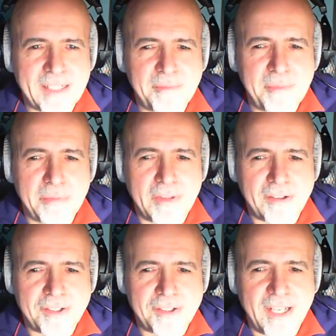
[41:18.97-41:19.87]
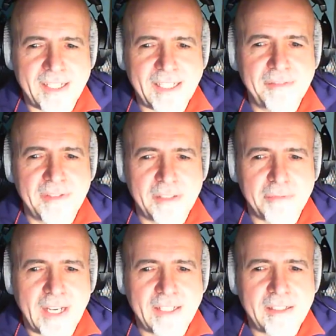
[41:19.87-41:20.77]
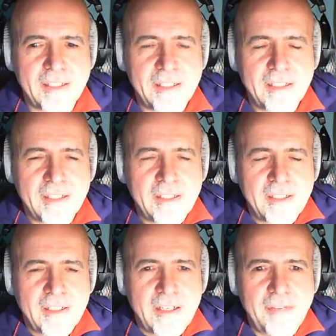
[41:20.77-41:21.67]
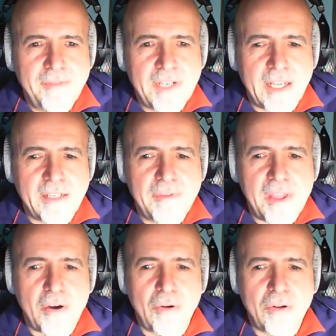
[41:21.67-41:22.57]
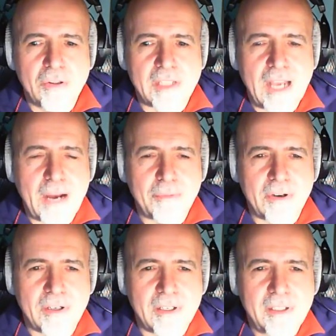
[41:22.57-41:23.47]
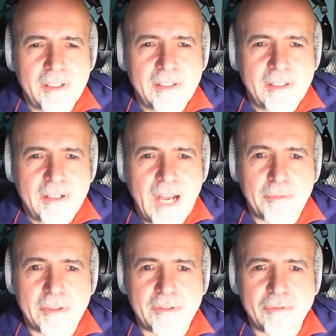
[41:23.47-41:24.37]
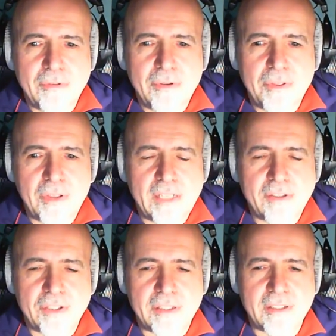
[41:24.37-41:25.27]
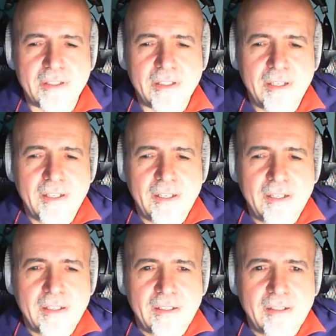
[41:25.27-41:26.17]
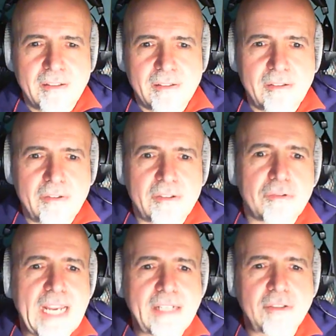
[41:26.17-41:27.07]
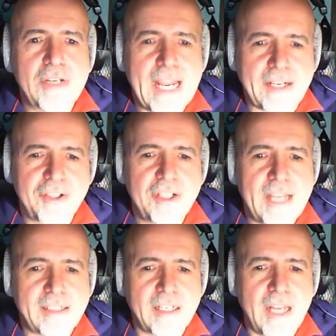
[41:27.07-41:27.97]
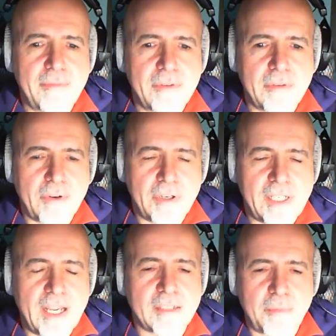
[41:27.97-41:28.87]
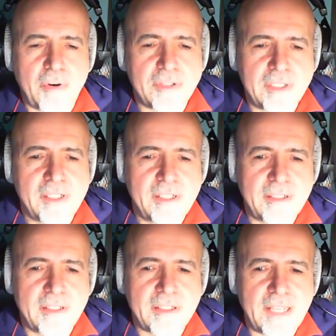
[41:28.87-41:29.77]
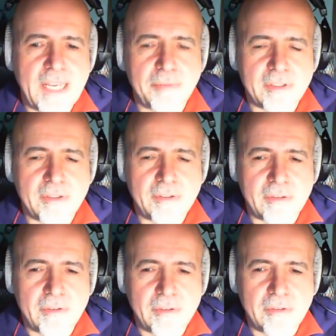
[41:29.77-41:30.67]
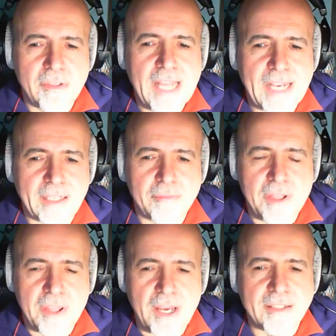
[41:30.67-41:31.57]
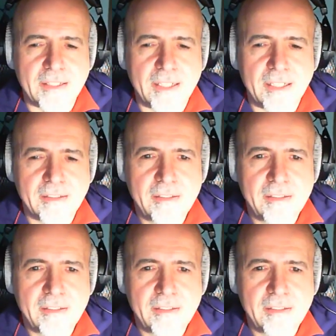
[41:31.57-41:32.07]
People are just not equally right. And we can withhold our truth and just create connection at a level where the other person is able to connect with us then.